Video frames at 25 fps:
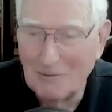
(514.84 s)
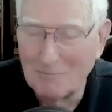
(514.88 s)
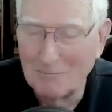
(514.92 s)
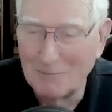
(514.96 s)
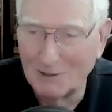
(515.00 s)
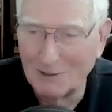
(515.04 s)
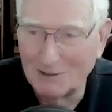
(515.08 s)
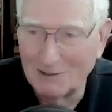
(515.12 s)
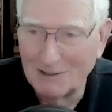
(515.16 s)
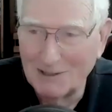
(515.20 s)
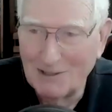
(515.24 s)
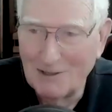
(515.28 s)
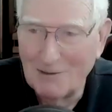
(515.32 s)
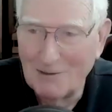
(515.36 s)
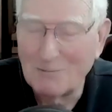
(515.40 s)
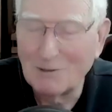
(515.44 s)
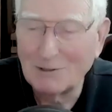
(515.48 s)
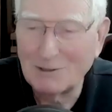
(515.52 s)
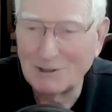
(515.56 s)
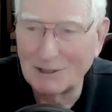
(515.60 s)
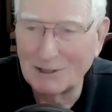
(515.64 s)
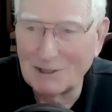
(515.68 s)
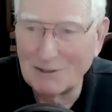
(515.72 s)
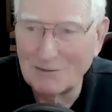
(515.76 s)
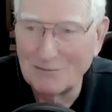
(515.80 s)
but
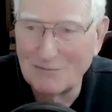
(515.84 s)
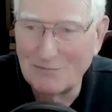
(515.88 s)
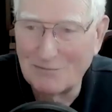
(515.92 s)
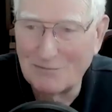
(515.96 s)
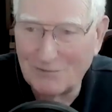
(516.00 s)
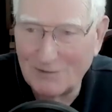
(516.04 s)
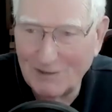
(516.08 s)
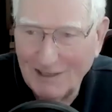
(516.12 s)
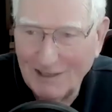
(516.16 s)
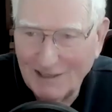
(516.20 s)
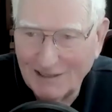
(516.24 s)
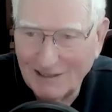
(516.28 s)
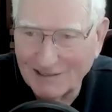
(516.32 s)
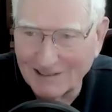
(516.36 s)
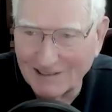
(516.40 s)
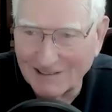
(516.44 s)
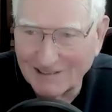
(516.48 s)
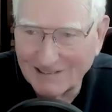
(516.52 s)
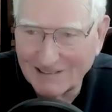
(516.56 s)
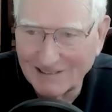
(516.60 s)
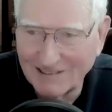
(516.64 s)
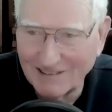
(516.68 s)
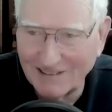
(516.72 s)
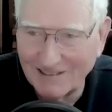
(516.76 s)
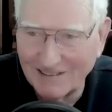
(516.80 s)
but you can feel it,
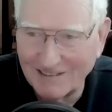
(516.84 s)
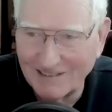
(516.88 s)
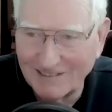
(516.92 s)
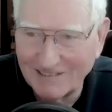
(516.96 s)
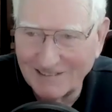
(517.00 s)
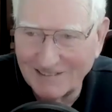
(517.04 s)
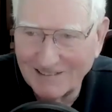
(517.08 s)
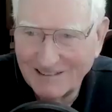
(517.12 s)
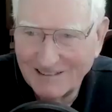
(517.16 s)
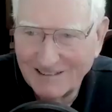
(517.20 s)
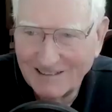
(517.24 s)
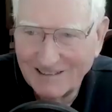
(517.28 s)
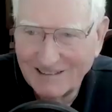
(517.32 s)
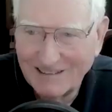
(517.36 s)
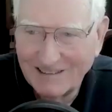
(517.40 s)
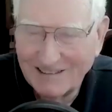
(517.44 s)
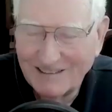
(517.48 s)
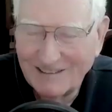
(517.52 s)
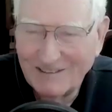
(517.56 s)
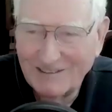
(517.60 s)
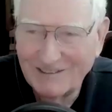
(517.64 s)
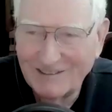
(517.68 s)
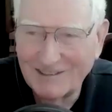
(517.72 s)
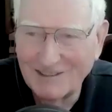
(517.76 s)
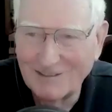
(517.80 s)
you know?
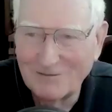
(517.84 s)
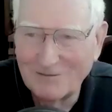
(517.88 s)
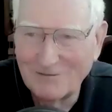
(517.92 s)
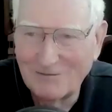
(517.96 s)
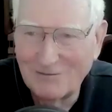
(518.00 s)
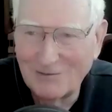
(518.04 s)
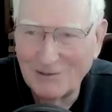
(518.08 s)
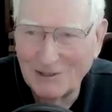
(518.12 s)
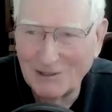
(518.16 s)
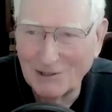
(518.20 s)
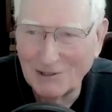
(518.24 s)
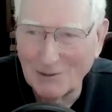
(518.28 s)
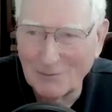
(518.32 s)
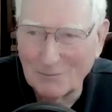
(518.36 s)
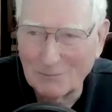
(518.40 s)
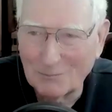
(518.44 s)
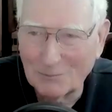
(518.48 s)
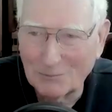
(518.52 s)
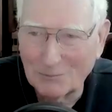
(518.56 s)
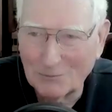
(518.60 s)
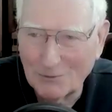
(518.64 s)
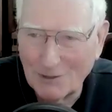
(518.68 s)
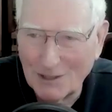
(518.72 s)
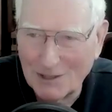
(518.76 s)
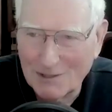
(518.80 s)
You can feel a
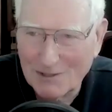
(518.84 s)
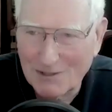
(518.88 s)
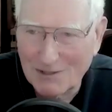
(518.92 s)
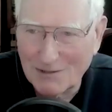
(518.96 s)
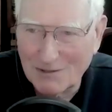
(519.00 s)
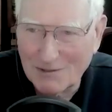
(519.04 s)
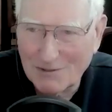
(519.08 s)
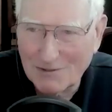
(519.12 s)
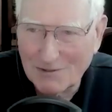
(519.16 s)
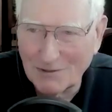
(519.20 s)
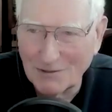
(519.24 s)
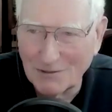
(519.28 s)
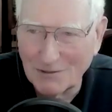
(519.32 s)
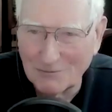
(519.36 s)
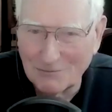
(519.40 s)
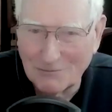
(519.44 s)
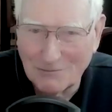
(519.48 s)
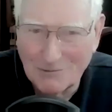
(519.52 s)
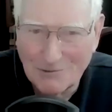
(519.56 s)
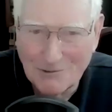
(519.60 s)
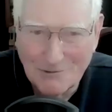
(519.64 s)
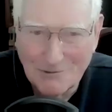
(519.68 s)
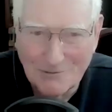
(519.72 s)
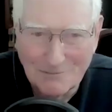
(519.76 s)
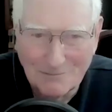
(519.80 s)
presence in the
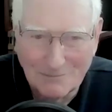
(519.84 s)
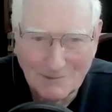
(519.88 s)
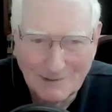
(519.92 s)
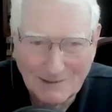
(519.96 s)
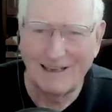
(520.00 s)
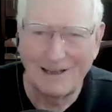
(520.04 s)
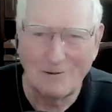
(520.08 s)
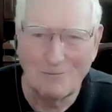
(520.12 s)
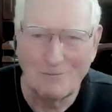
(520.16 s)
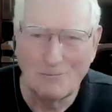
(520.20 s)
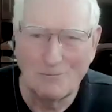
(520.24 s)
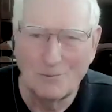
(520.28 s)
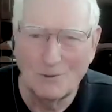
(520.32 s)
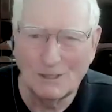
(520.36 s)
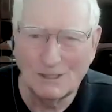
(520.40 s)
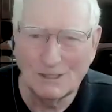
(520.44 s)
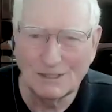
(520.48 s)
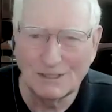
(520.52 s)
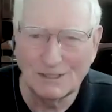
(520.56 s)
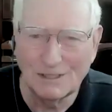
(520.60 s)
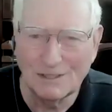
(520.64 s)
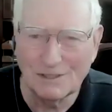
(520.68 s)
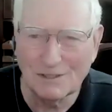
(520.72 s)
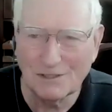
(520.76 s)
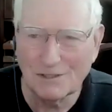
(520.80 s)
room. I
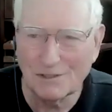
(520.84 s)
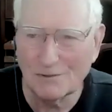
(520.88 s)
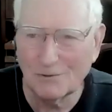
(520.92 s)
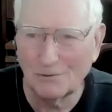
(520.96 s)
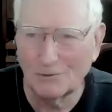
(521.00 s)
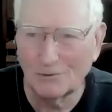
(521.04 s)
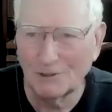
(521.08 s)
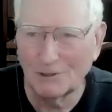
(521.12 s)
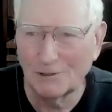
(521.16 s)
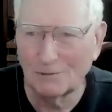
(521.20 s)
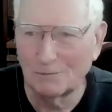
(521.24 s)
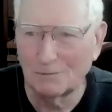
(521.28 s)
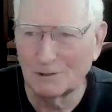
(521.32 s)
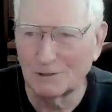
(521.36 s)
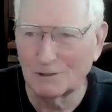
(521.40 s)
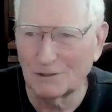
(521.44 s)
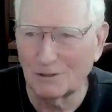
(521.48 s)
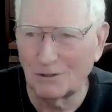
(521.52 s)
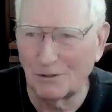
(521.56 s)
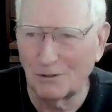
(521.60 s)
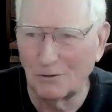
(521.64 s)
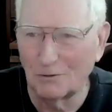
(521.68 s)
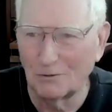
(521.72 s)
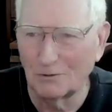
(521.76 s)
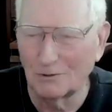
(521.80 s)
wish this story were
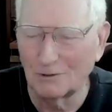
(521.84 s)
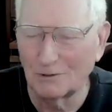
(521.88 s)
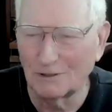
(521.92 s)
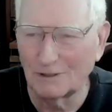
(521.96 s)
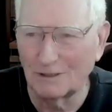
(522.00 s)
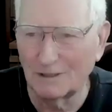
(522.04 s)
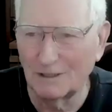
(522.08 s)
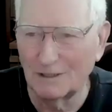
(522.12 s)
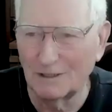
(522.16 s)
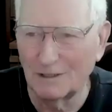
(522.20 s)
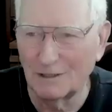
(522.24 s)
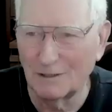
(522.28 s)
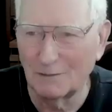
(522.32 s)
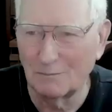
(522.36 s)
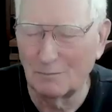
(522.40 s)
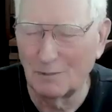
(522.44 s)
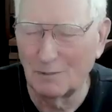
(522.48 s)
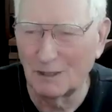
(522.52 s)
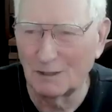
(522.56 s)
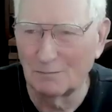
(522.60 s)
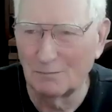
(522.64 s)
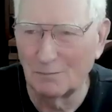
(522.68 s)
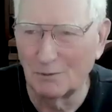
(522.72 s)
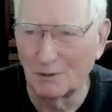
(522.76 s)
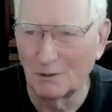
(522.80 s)
told in the
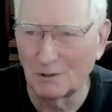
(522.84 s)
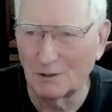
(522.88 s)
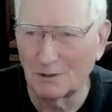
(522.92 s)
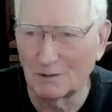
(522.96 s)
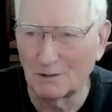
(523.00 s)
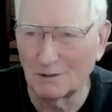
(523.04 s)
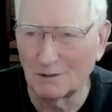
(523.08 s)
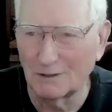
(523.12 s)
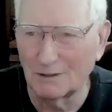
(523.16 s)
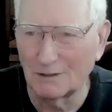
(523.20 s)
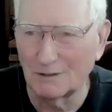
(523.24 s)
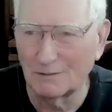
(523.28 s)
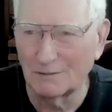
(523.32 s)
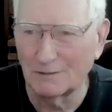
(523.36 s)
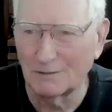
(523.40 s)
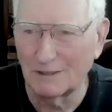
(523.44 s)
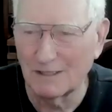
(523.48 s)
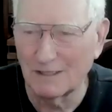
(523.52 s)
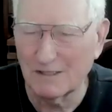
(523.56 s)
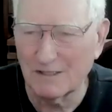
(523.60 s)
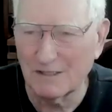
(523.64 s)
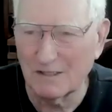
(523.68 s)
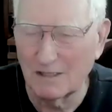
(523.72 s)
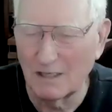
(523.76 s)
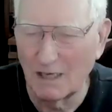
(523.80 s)
big book. Uh,
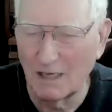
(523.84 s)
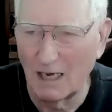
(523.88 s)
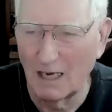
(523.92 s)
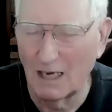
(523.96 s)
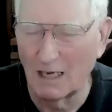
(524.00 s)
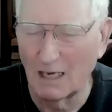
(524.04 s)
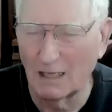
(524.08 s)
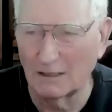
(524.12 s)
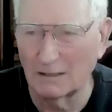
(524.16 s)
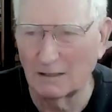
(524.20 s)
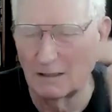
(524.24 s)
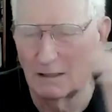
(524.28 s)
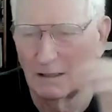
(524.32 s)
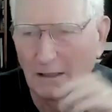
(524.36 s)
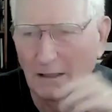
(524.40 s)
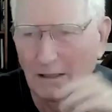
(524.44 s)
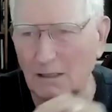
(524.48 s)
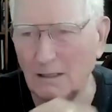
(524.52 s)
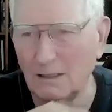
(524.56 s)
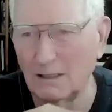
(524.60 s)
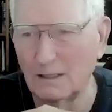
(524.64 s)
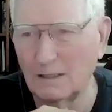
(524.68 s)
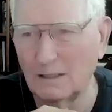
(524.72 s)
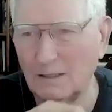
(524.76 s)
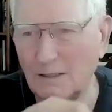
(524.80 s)
it's not.
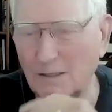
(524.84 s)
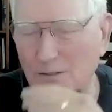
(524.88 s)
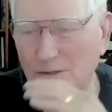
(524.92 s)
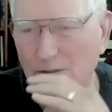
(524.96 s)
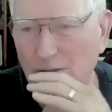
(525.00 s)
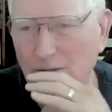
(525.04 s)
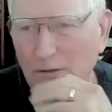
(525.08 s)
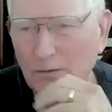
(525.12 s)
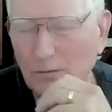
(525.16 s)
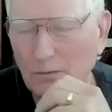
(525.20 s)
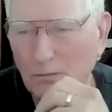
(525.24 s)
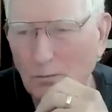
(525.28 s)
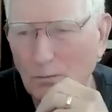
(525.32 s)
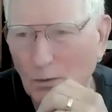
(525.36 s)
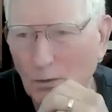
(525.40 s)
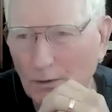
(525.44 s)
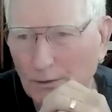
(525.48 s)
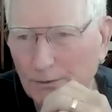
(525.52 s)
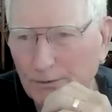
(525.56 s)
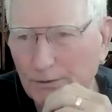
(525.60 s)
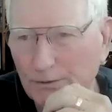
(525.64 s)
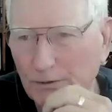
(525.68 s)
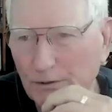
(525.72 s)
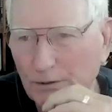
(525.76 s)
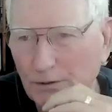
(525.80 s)
It is in
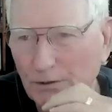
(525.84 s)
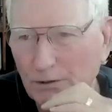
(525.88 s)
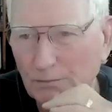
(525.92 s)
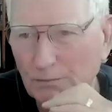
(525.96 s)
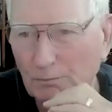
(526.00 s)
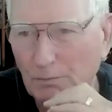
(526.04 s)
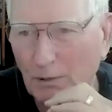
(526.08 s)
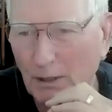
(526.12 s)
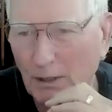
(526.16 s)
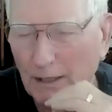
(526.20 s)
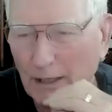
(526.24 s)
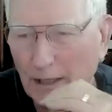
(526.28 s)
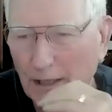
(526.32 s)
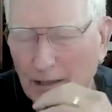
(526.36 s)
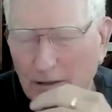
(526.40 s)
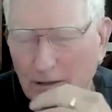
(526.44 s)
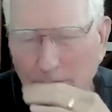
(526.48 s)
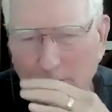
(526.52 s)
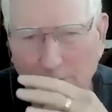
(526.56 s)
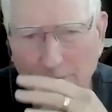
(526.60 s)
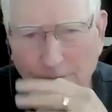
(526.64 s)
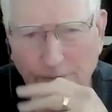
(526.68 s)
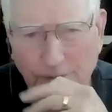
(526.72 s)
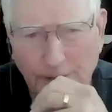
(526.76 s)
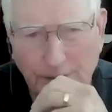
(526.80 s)
Wilson's
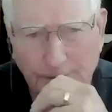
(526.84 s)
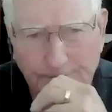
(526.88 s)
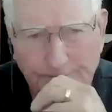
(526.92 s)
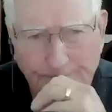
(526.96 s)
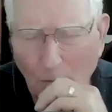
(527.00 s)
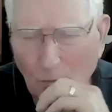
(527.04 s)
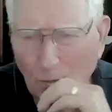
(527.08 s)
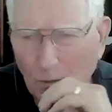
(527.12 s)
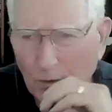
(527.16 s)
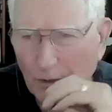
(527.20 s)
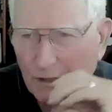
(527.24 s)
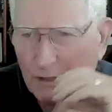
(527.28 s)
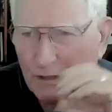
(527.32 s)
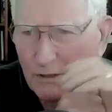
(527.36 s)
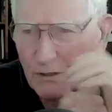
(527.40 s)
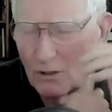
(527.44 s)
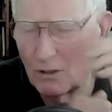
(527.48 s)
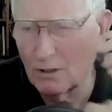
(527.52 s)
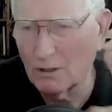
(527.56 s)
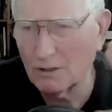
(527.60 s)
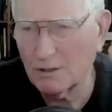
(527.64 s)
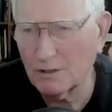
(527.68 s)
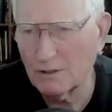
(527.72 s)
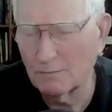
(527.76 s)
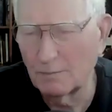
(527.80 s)
biography, where he
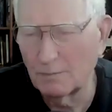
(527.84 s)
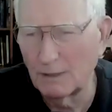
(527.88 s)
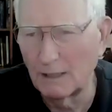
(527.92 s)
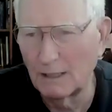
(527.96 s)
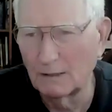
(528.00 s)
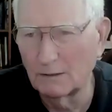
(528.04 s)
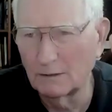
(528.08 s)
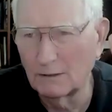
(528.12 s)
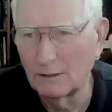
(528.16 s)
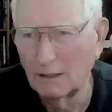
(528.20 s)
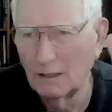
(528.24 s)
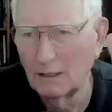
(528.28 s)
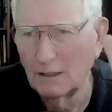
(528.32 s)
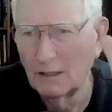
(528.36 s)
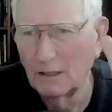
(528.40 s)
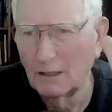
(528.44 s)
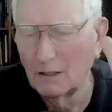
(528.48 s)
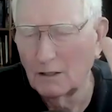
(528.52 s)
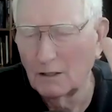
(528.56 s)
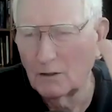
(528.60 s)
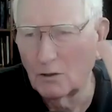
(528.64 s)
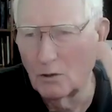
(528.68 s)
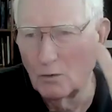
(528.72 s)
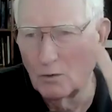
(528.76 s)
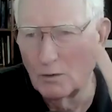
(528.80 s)
talks about
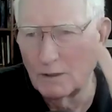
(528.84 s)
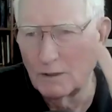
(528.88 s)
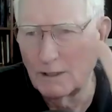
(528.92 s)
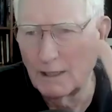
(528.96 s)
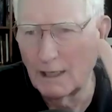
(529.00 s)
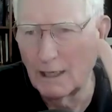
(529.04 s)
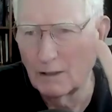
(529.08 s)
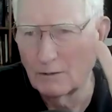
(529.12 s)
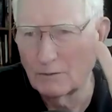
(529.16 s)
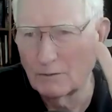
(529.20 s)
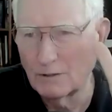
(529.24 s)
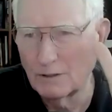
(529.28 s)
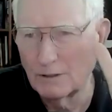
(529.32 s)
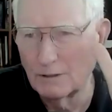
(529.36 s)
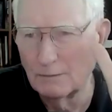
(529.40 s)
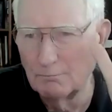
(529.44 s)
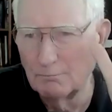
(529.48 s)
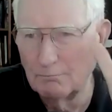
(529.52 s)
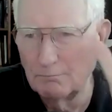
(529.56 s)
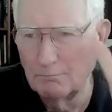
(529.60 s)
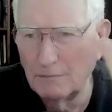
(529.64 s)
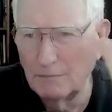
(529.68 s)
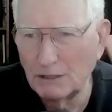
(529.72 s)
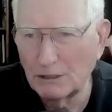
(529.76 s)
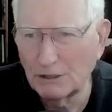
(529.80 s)
going down to the
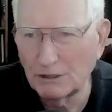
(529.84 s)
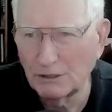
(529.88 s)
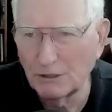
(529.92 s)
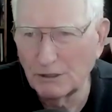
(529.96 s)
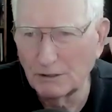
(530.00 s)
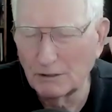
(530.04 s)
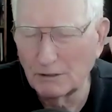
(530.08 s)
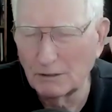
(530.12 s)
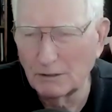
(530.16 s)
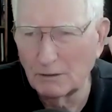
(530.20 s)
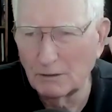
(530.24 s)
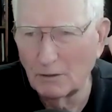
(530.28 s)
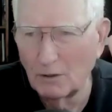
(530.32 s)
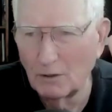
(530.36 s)
mission